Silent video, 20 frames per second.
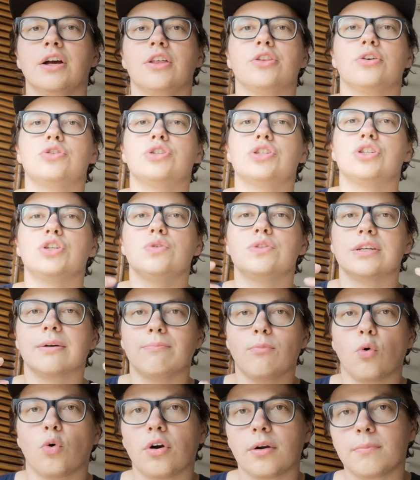They're just using
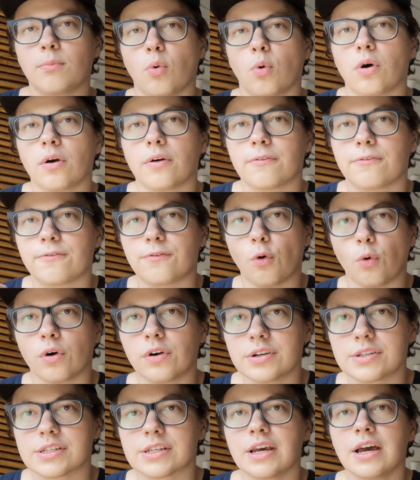more and more
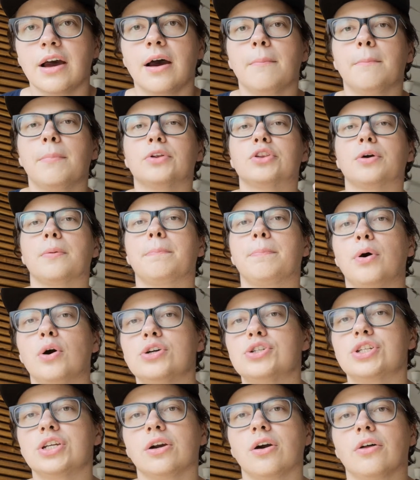force, but they're
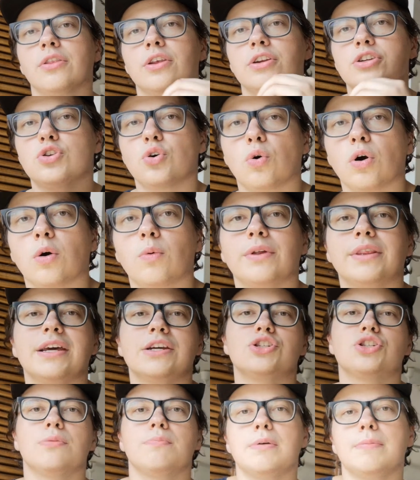pushing on the door when
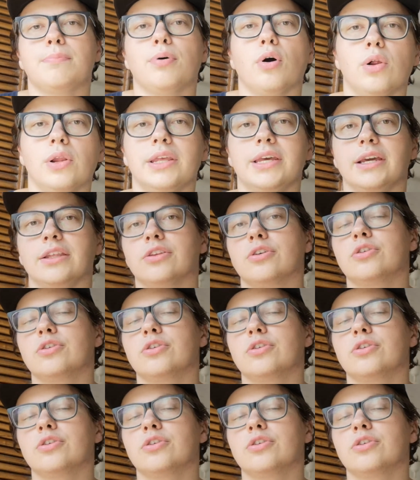they should be pulling.